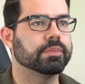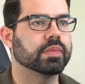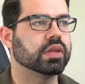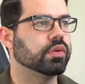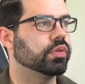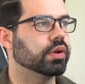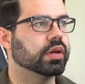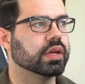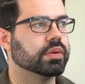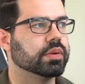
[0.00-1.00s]

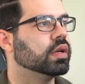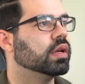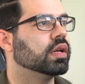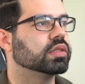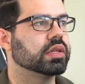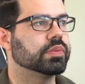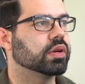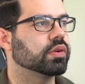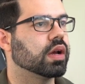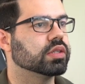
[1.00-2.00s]
Ethereum. It's going to be a
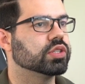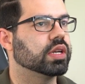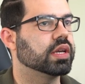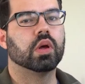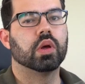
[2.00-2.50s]
cross chain.